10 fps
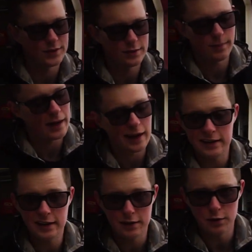You might not
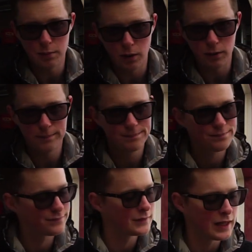need a new bolt.
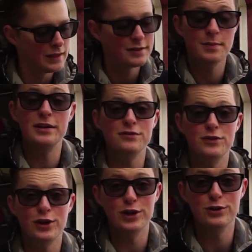Depends if
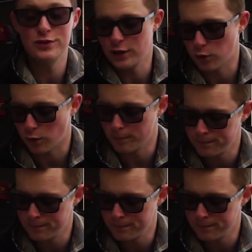you're going to use the old one.